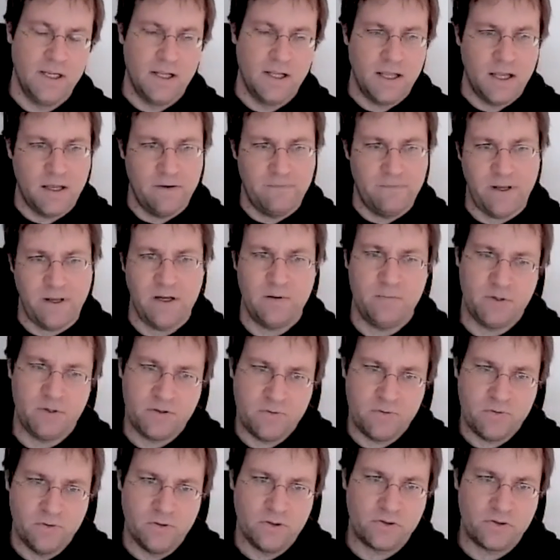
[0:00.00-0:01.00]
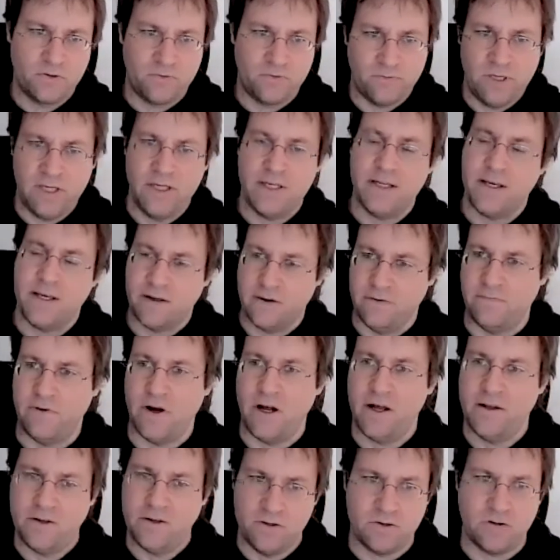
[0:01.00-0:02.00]
available tools should really take
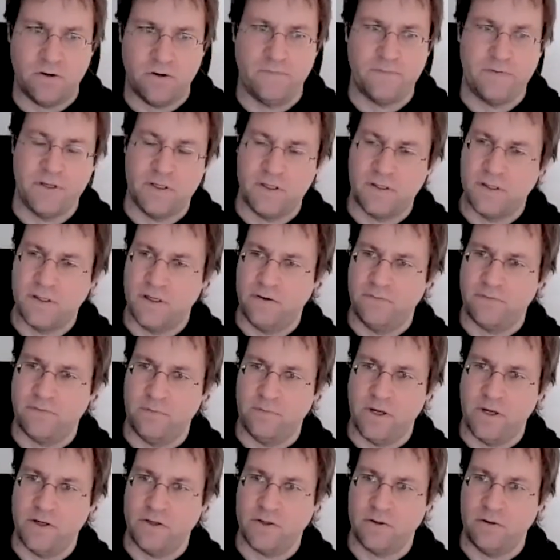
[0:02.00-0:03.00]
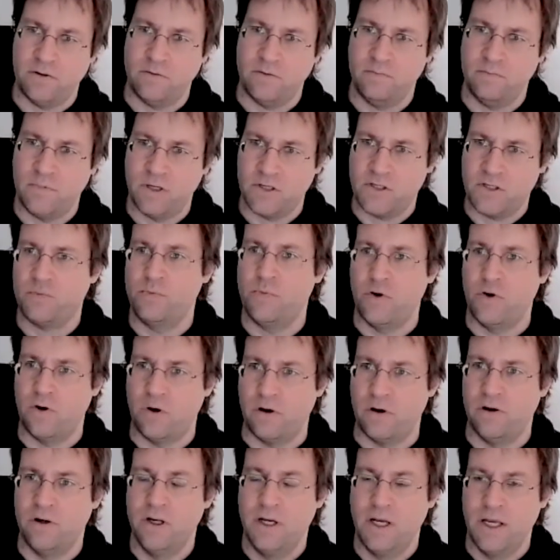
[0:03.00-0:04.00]
advantage of this information much
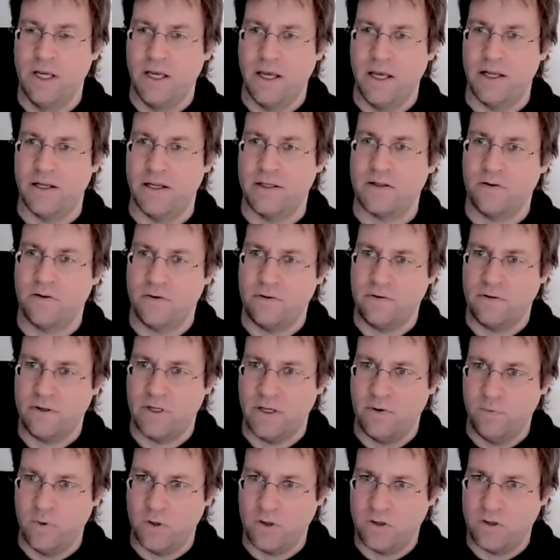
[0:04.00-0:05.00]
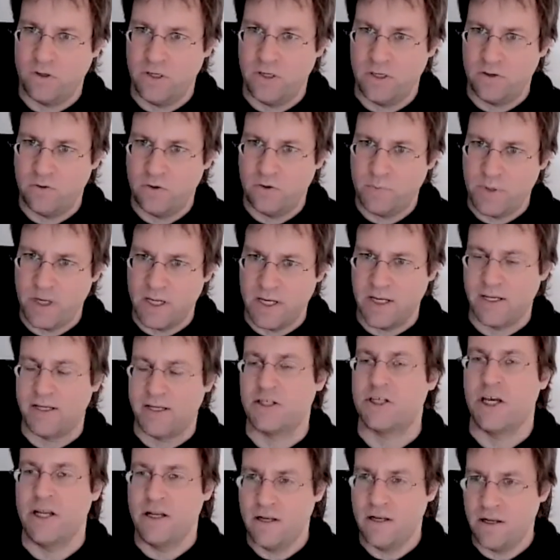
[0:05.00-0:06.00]
more. And so it could be an
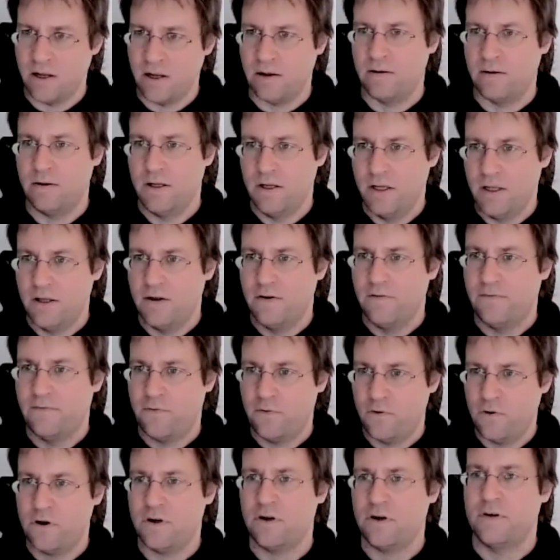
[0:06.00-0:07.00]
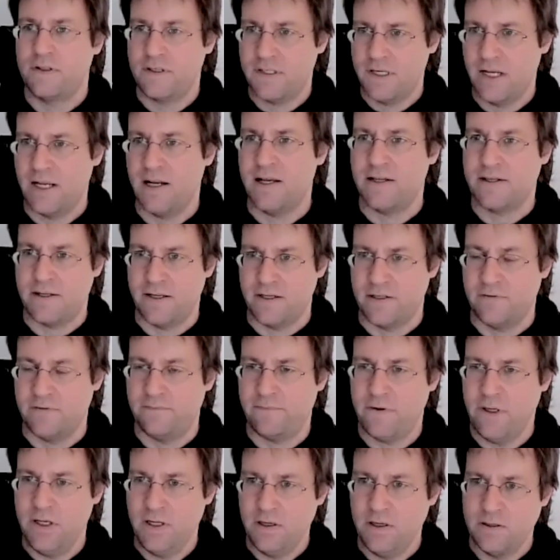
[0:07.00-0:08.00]
agenda for CLS as a
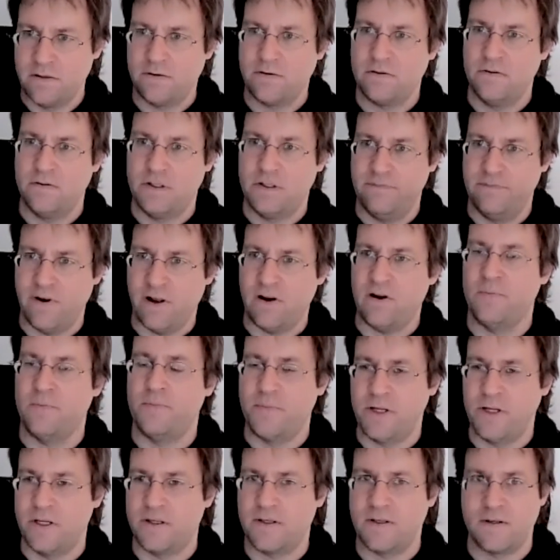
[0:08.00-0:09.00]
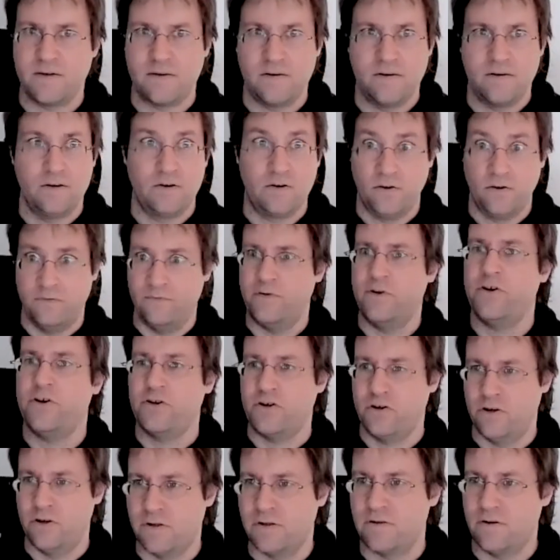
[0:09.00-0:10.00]
field to develop this
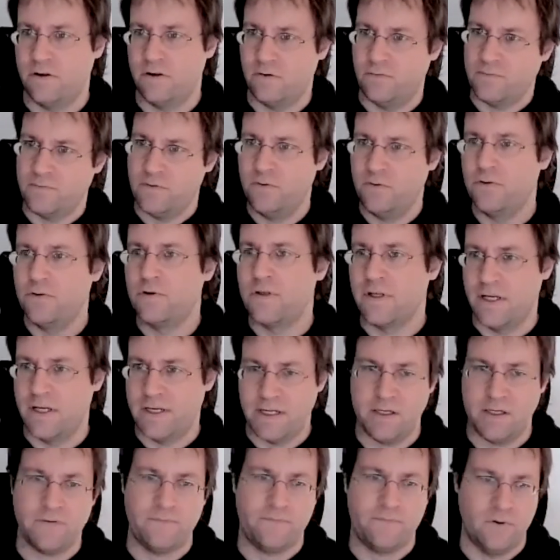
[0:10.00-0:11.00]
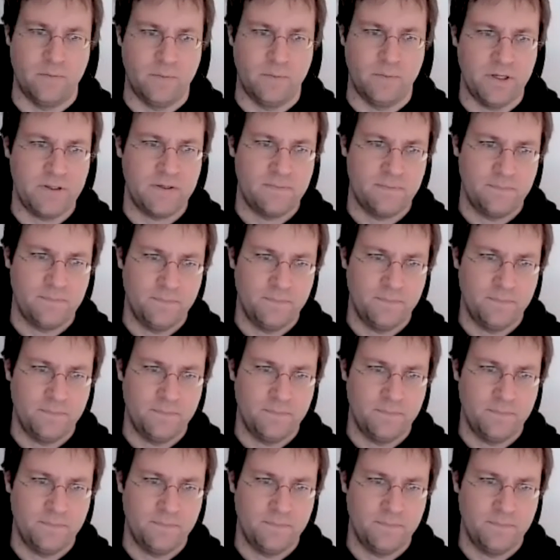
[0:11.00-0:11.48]
convergence of tools and data formats.